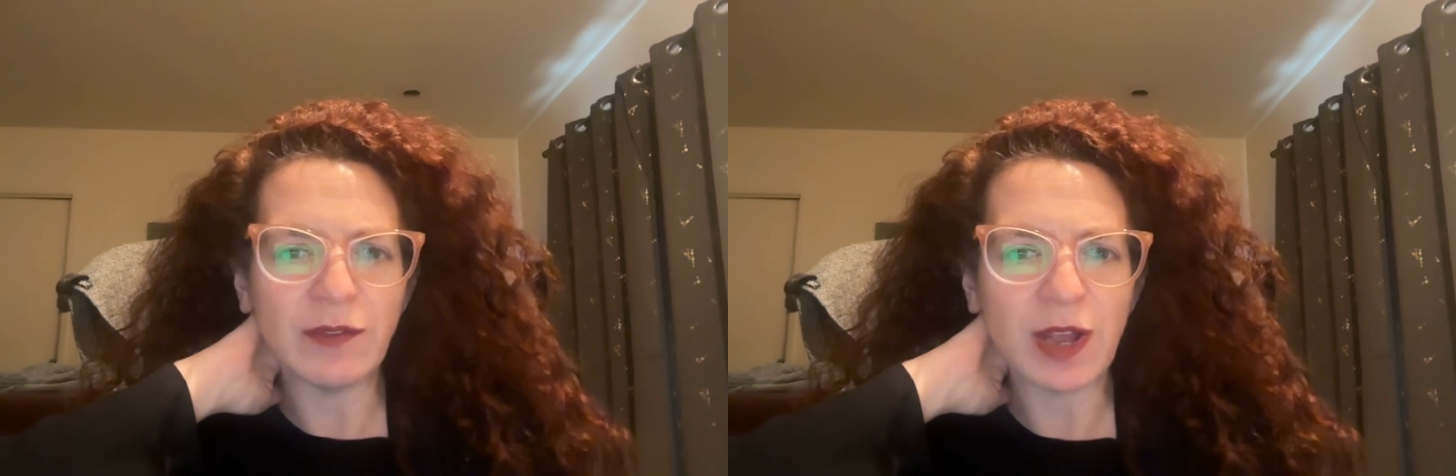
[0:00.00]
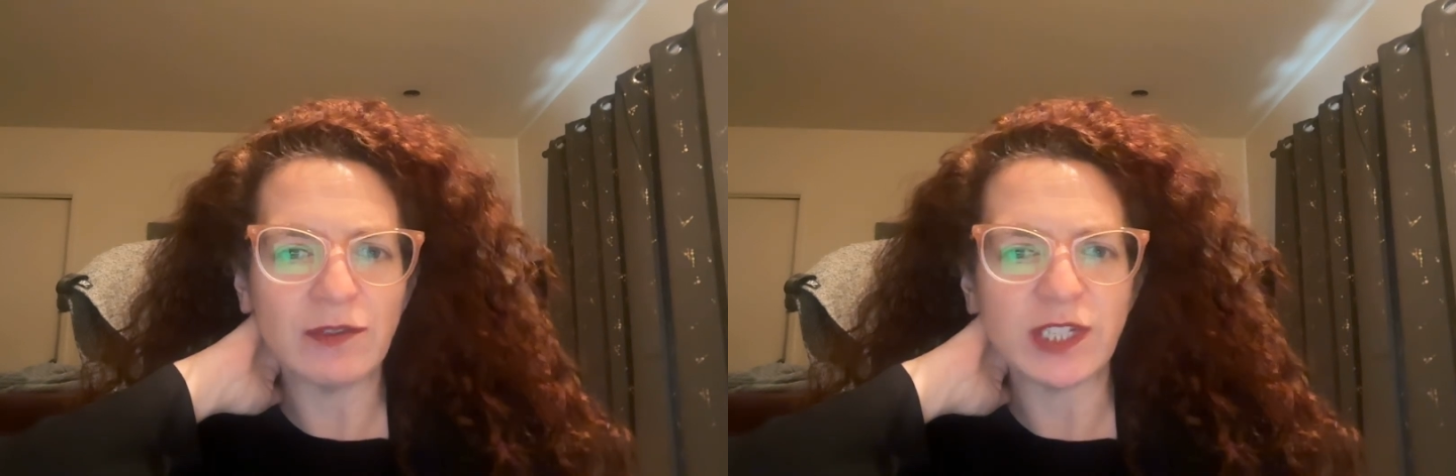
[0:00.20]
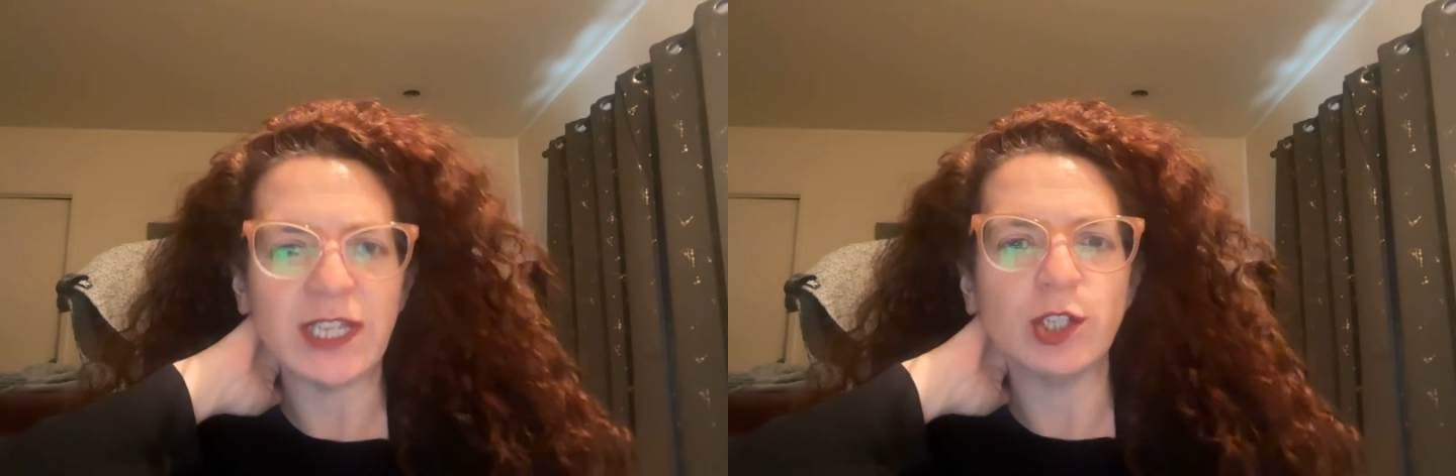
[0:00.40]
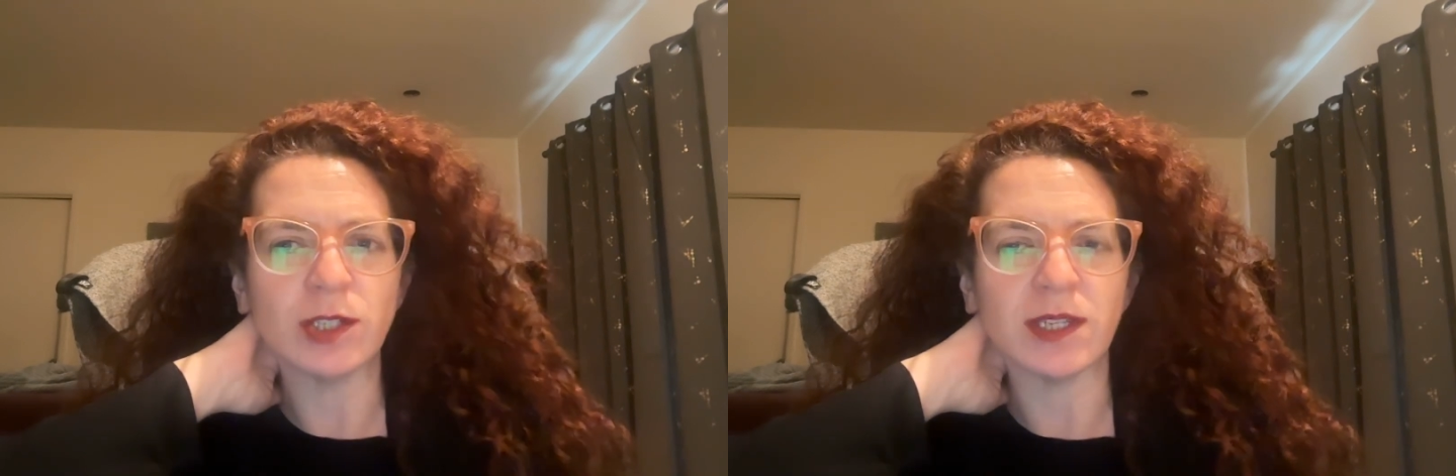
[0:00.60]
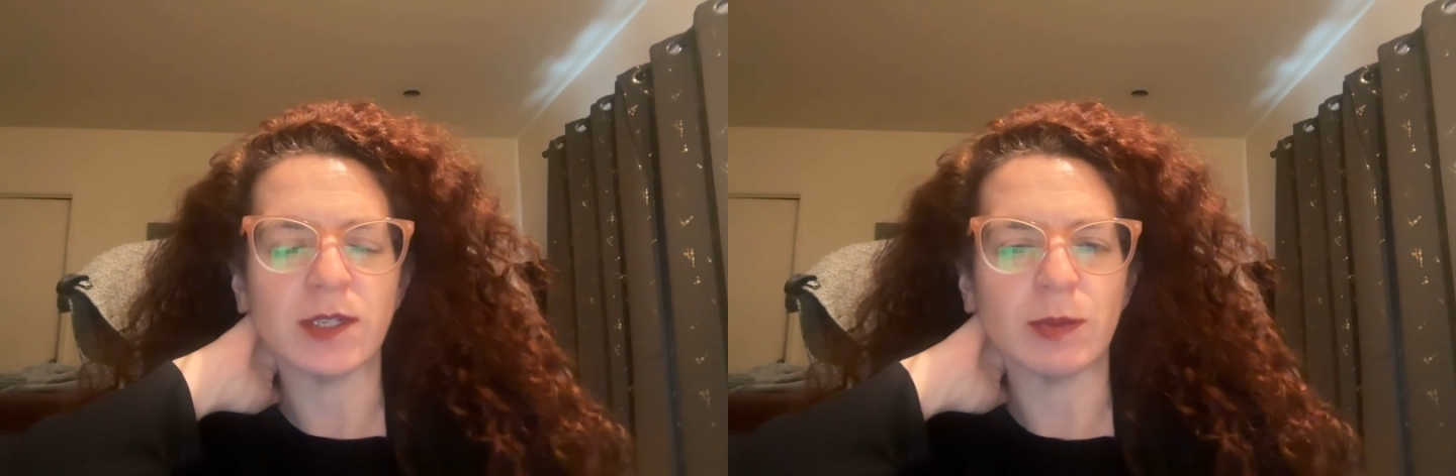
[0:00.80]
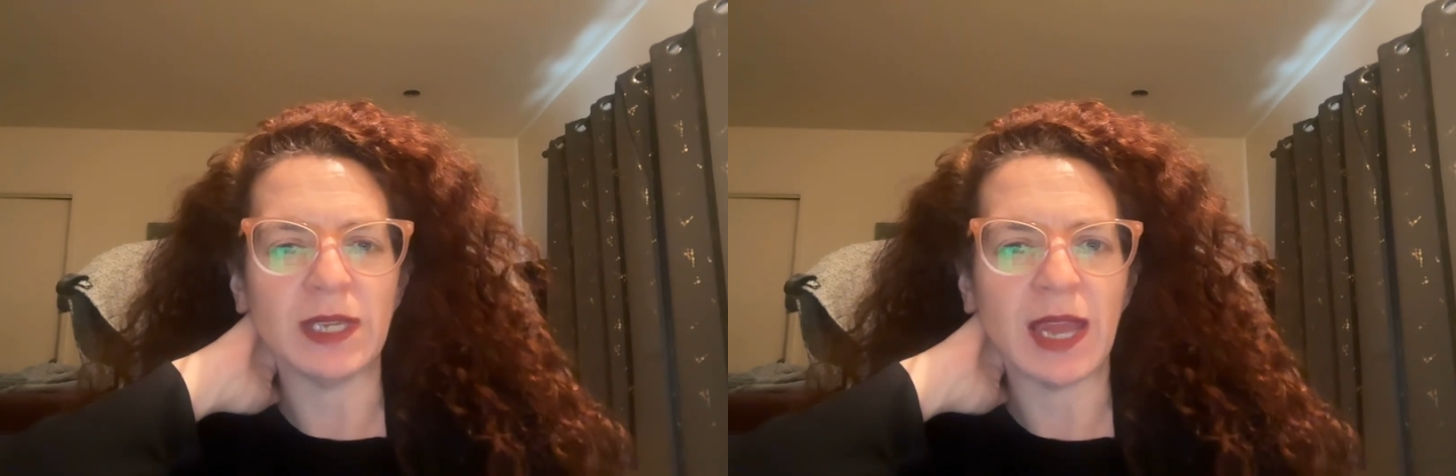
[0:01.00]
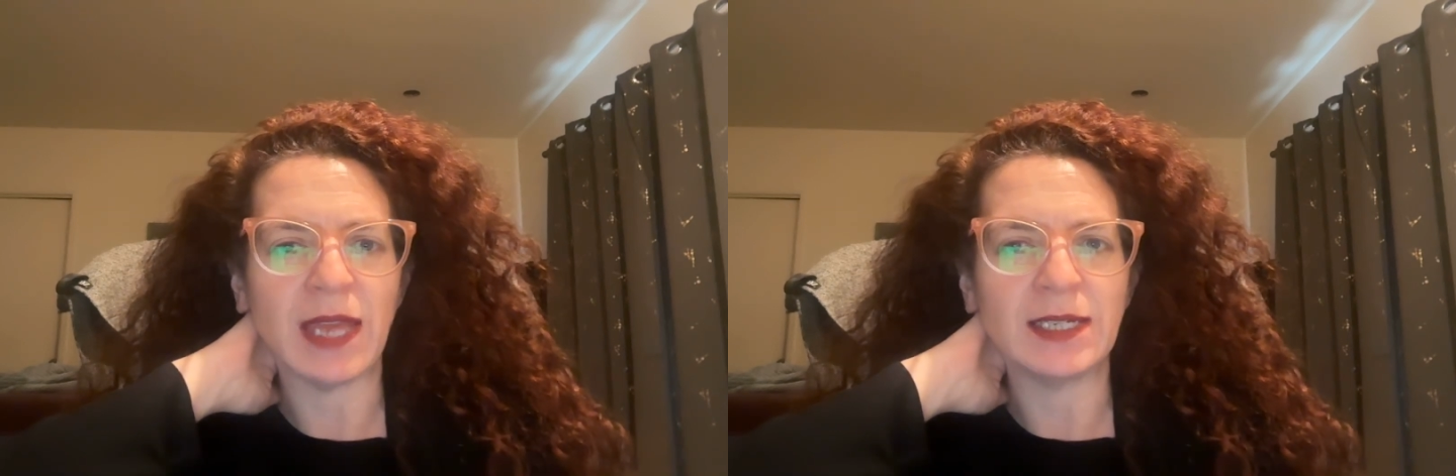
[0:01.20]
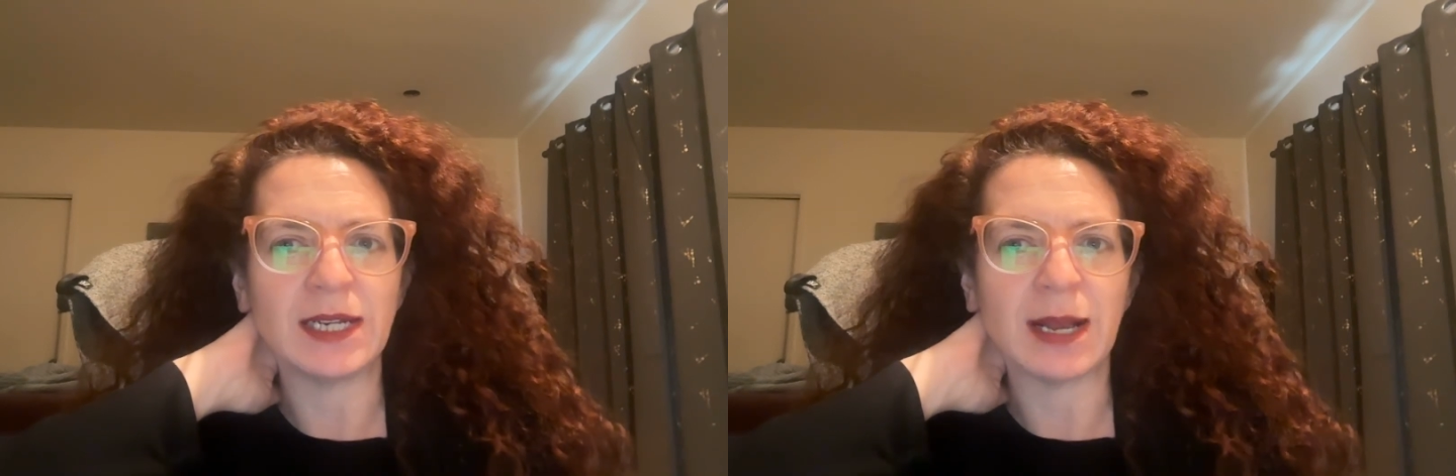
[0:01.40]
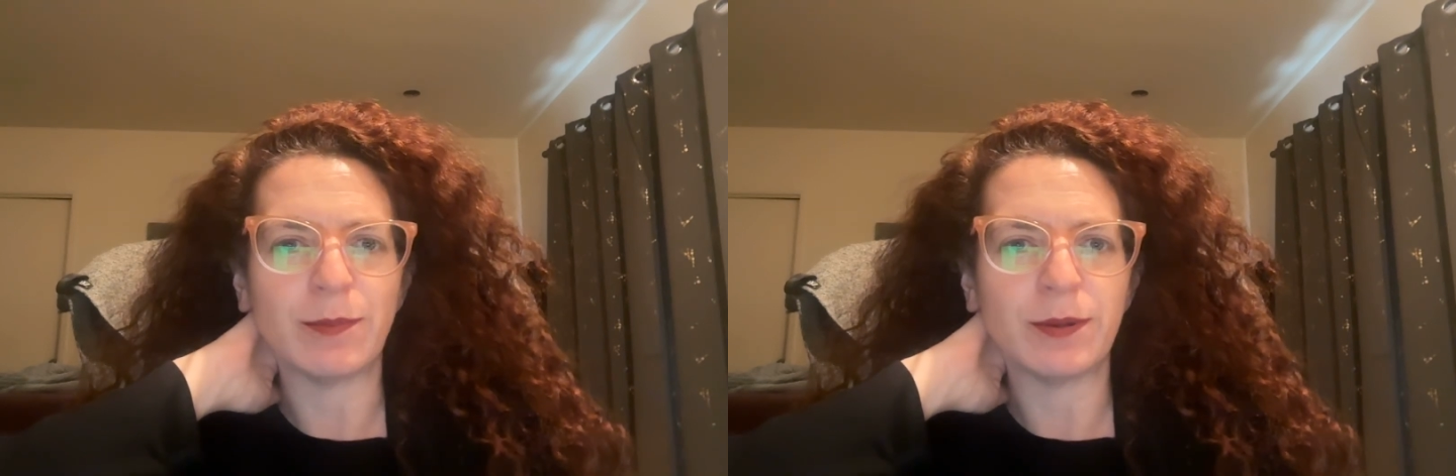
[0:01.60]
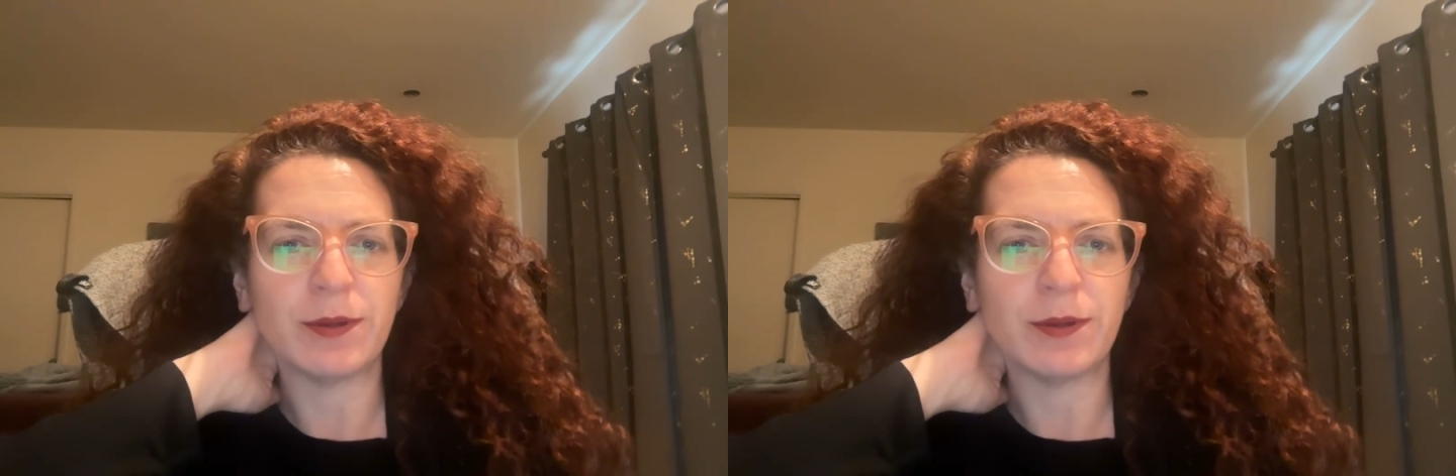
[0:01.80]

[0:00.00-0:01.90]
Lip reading: conversations this week ended up